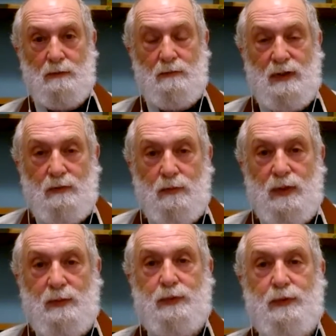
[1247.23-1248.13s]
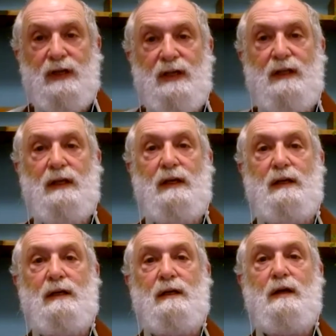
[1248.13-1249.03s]
We, we breathe
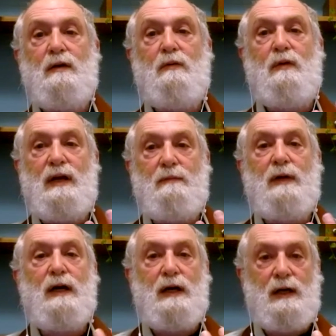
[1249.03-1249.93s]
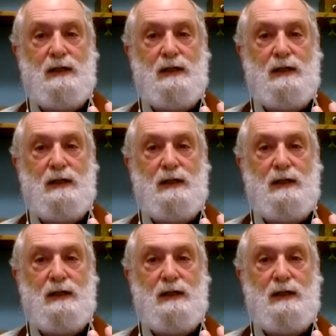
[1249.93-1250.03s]
in, what am I?